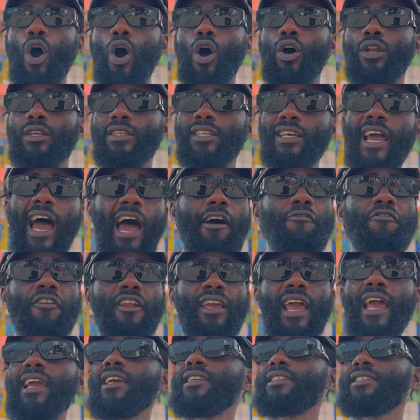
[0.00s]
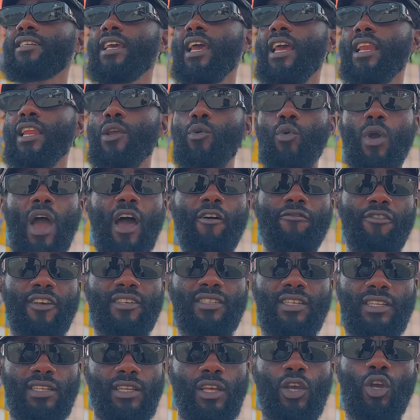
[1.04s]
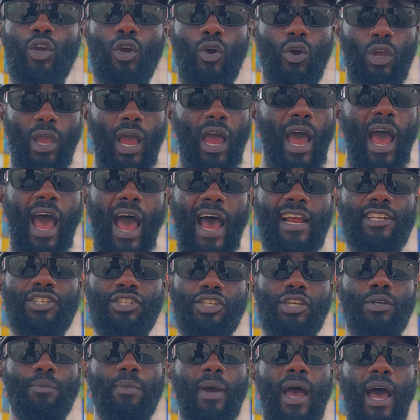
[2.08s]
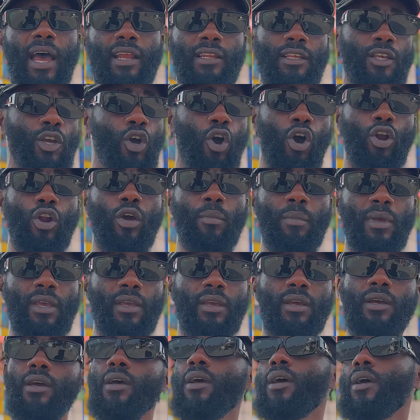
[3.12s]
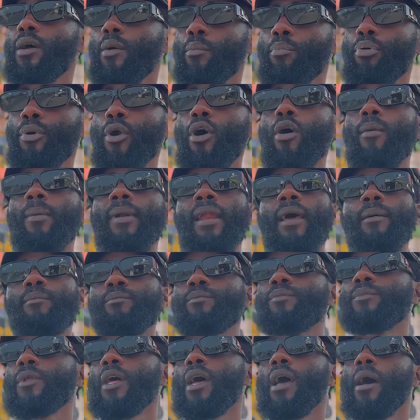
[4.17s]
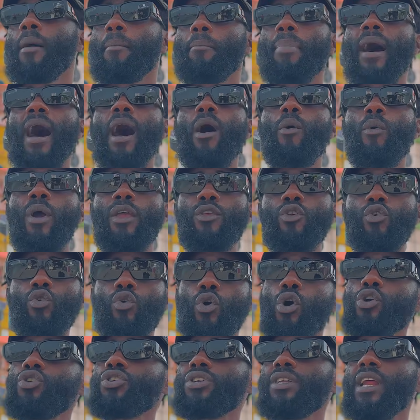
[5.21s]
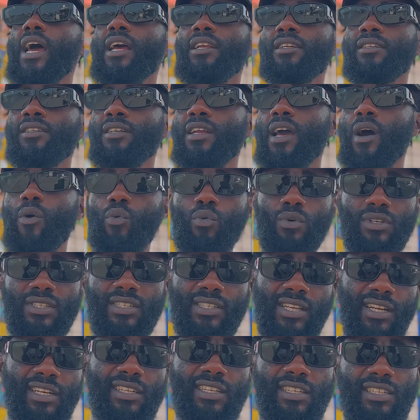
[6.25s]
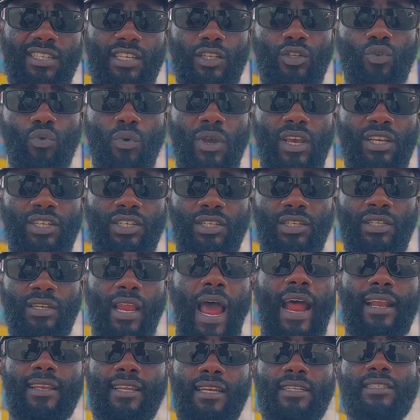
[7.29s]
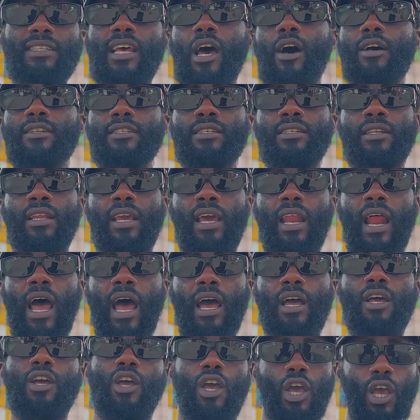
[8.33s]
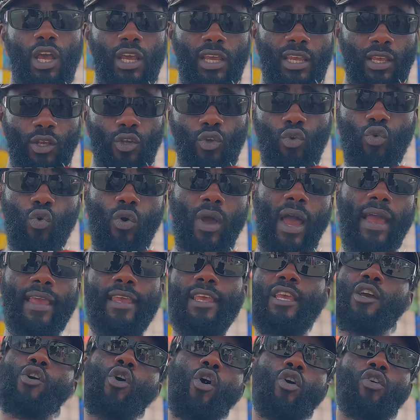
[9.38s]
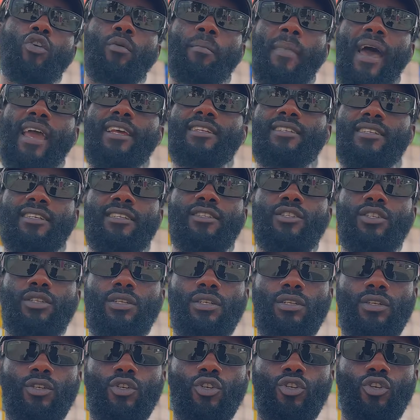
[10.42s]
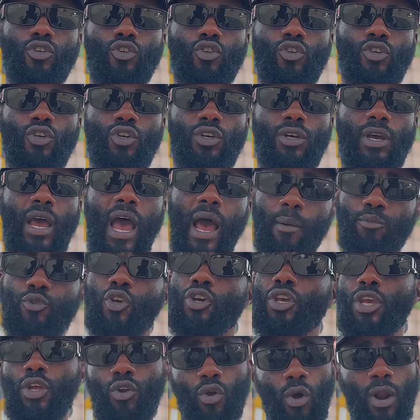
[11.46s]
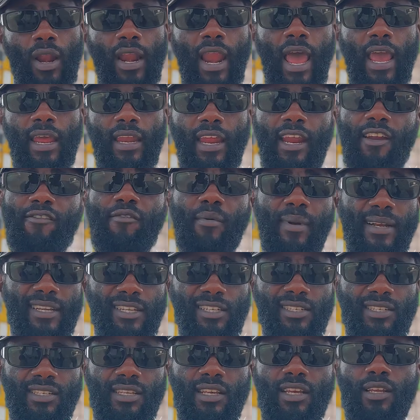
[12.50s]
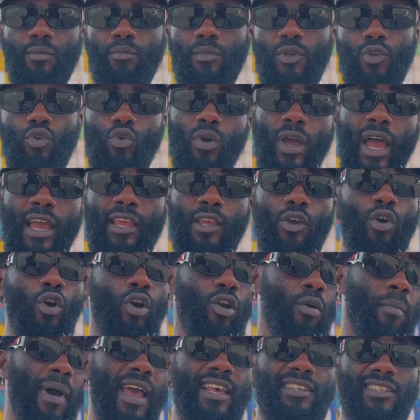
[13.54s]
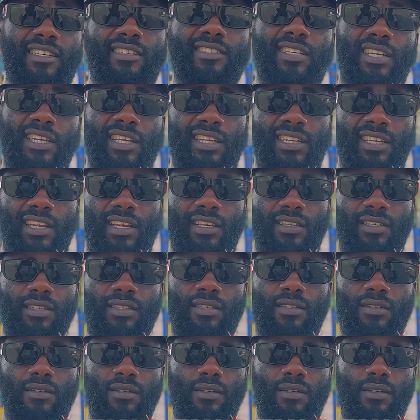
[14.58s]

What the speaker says: The Africa entirely, we are facing hardship and economic problem. But when you go to Nigeria, with still the situation, that 10,000 naira, you can economize it. I'm talking online, everybody is seeing me. You can economize it 3 days.